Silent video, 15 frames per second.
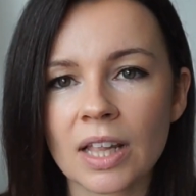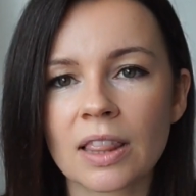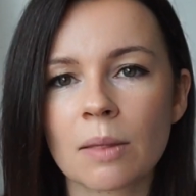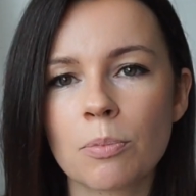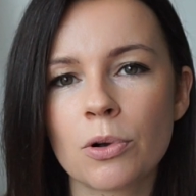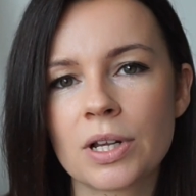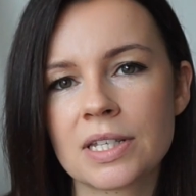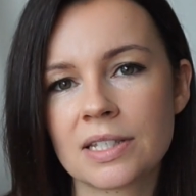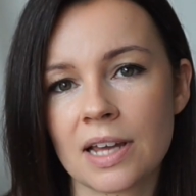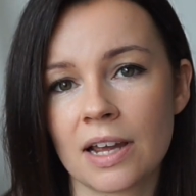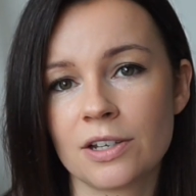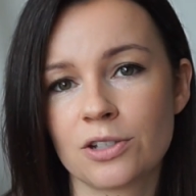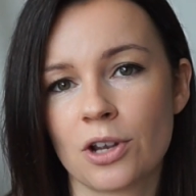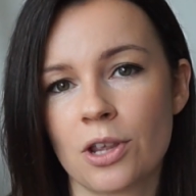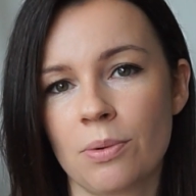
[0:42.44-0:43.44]
the points that I
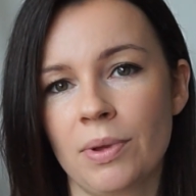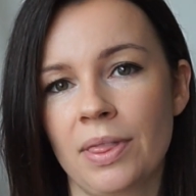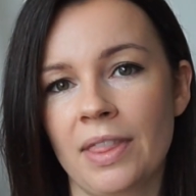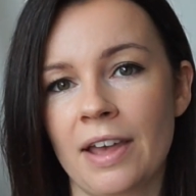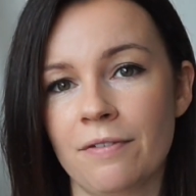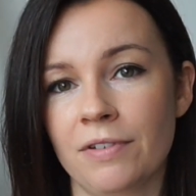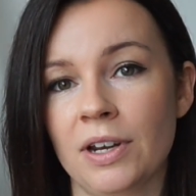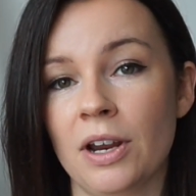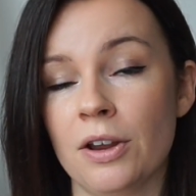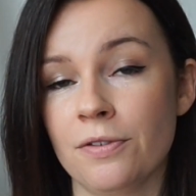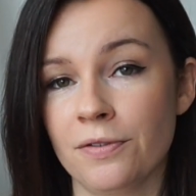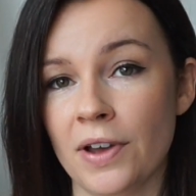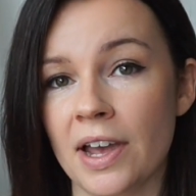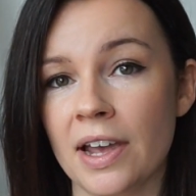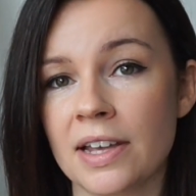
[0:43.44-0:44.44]
show you in that video
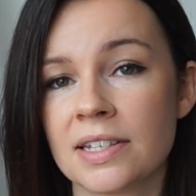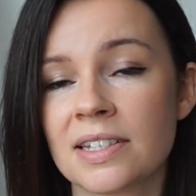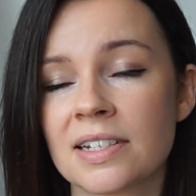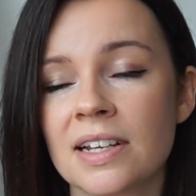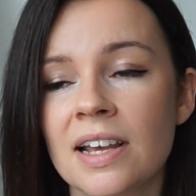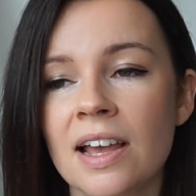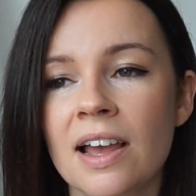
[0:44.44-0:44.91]
first.